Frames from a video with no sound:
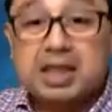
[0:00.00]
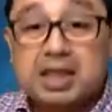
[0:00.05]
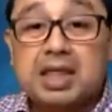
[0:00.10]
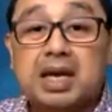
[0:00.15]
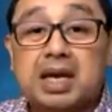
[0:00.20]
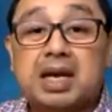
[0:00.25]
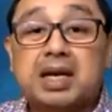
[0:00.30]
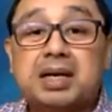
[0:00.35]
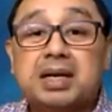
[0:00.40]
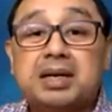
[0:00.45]

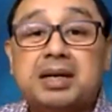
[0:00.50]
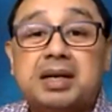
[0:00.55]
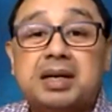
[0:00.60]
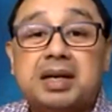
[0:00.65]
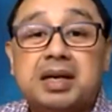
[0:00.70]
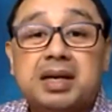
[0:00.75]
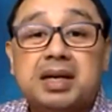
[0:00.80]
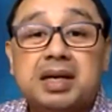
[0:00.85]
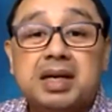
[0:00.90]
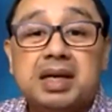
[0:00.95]
There.
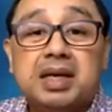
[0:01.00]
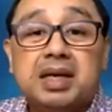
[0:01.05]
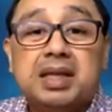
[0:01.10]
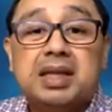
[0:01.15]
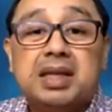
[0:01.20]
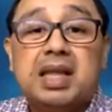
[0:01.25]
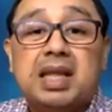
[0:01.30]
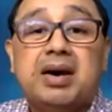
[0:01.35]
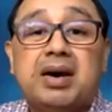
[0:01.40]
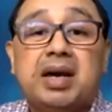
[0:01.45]

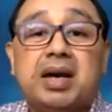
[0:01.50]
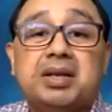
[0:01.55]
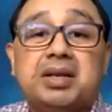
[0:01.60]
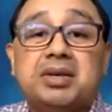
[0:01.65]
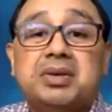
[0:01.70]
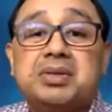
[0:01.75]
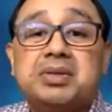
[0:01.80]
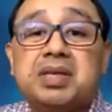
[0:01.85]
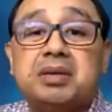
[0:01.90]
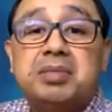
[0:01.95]
Now I
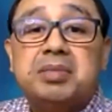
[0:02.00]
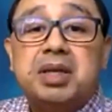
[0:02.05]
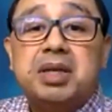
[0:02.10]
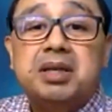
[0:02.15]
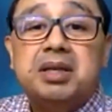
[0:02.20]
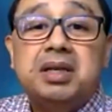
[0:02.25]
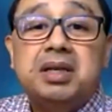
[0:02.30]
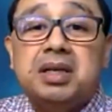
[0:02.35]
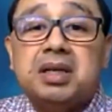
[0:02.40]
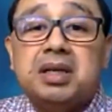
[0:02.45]
know some
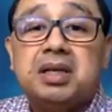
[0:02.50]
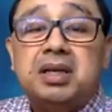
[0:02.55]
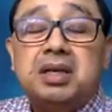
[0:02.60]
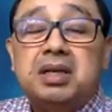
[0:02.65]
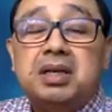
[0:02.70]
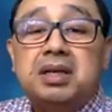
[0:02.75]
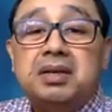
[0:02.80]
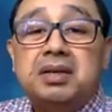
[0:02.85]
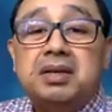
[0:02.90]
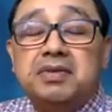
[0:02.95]

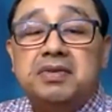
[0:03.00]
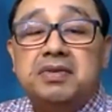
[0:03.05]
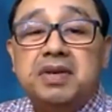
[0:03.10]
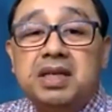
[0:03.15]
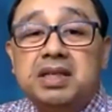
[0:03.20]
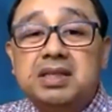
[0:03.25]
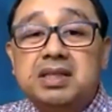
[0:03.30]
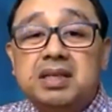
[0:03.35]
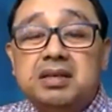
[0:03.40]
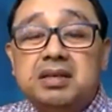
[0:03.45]
other
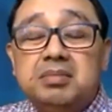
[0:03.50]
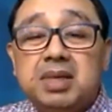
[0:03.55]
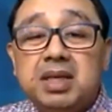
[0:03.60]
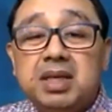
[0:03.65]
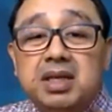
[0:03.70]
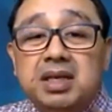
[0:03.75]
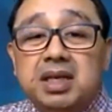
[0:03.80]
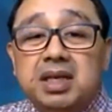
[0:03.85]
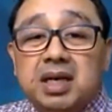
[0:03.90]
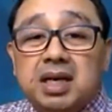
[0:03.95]
friends in
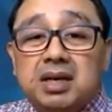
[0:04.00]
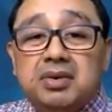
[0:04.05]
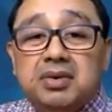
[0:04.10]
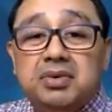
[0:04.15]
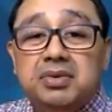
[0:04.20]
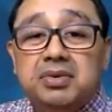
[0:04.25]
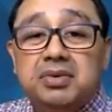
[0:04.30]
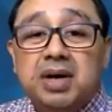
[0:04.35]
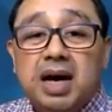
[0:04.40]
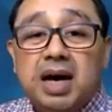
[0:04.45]
media
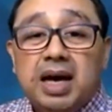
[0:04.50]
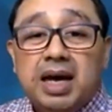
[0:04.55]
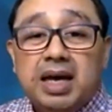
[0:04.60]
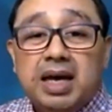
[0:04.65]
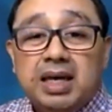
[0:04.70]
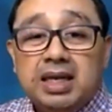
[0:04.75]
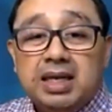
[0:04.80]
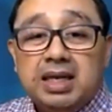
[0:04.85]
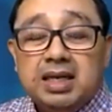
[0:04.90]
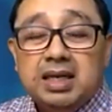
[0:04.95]
who
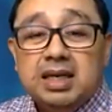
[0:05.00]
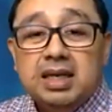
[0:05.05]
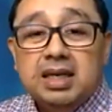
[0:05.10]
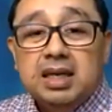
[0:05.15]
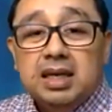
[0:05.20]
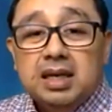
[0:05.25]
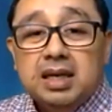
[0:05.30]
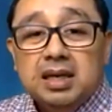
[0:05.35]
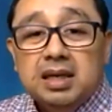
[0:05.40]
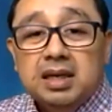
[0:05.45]
hide
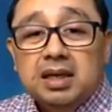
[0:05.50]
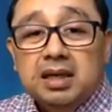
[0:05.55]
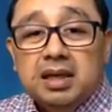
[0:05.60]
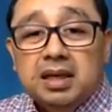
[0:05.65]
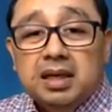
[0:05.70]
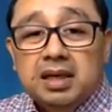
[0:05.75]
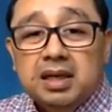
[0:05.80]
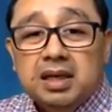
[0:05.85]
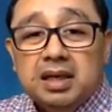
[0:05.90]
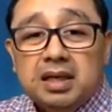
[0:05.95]

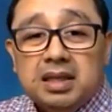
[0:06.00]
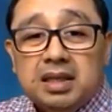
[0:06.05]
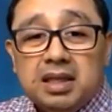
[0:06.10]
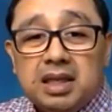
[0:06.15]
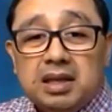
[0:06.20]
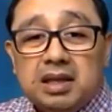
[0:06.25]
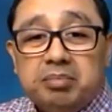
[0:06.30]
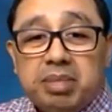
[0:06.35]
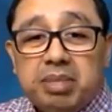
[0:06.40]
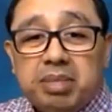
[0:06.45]

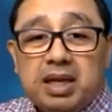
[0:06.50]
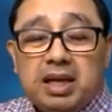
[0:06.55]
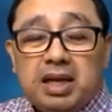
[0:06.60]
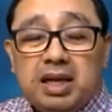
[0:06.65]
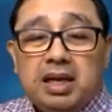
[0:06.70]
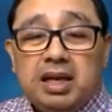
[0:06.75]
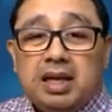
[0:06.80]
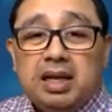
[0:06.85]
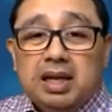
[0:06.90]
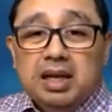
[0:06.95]
the
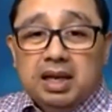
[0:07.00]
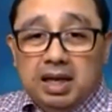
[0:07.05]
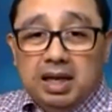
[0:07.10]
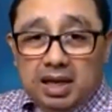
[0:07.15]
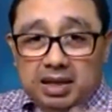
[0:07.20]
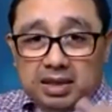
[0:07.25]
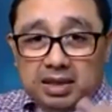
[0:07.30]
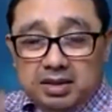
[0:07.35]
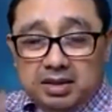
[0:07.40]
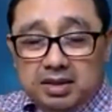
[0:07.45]
lapel
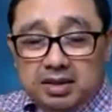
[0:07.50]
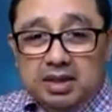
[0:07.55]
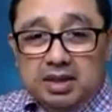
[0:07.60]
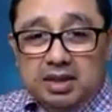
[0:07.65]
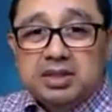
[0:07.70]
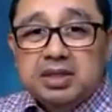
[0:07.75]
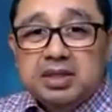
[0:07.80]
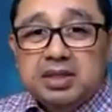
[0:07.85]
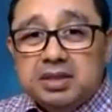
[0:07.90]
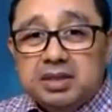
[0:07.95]
under
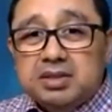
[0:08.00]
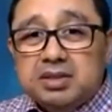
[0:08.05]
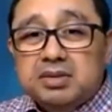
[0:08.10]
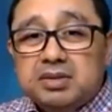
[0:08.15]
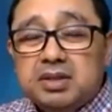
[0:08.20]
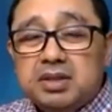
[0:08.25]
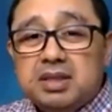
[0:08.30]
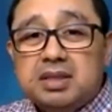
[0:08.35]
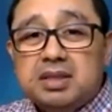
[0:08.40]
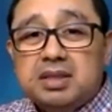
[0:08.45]
their shirt,
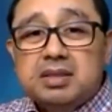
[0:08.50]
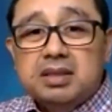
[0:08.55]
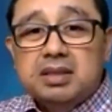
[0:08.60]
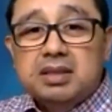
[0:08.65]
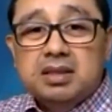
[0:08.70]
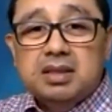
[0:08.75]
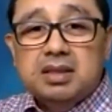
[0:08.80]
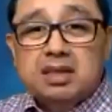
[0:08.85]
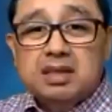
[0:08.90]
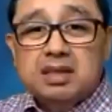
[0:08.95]
so it
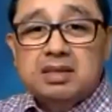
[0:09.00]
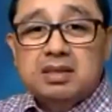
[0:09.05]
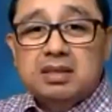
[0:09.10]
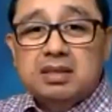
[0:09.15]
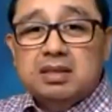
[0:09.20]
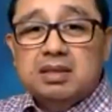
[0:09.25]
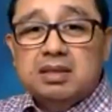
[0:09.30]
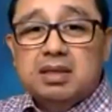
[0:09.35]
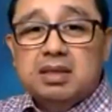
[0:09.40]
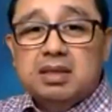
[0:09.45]

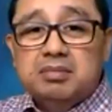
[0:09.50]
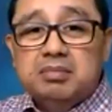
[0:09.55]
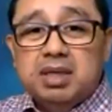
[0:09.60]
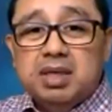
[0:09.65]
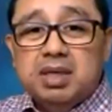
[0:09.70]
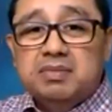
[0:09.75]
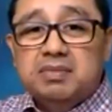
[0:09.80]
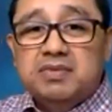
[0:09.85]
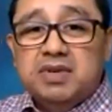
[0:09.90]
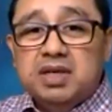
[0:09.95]
doesn't
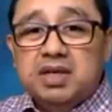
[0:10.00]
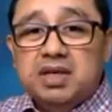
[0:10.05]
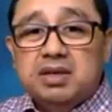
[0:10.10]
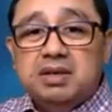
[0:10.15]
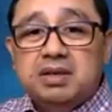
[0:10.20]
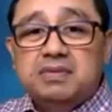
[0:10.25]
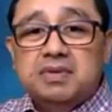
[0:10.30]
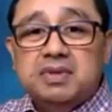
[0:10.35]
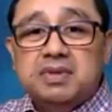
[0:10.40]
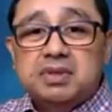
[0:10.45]
become very
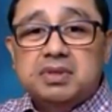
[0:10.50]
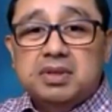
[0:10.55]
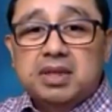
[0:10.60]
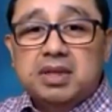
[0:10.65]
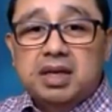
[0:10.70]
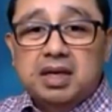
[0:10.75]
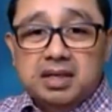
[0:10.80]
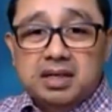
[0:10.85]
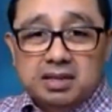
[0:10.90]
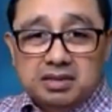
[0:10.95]
obvious. So
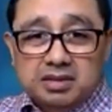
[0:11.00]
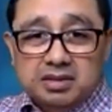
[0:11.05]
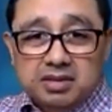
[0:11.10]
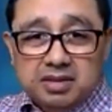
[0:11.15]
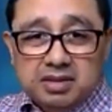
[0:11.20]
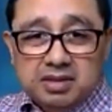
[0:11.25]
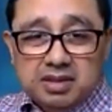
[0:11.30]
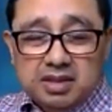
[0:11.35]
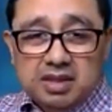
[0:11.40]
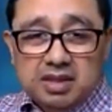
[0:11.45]
there. So
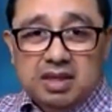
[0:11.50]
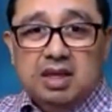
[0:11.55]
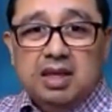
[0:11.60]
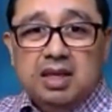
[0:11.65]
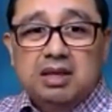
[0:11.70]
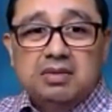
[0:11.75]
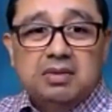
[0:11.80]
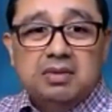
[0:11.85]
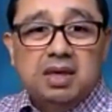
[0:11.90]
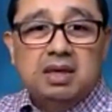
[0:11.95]
it's a
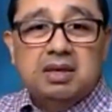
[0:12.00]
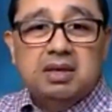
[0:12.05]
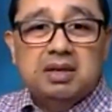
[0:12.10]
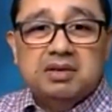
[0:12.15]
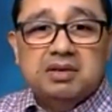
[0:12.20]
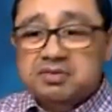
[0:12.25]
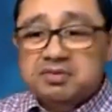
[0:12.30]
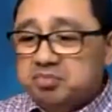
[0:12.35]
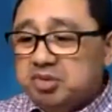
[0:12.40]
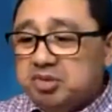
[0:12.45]
clean way
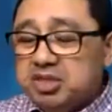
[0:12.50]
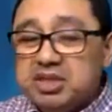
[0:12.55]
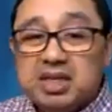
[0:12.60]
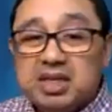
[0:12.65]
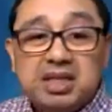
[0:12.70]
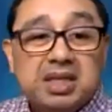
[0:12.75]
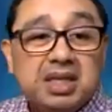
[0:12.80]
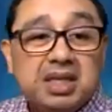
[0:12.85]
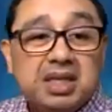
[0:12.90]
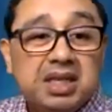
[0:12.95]
of
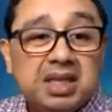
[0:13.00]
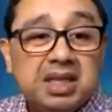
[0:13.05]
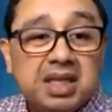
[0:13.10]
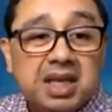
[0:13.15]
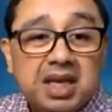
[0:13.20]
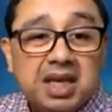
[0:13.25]
presenting it.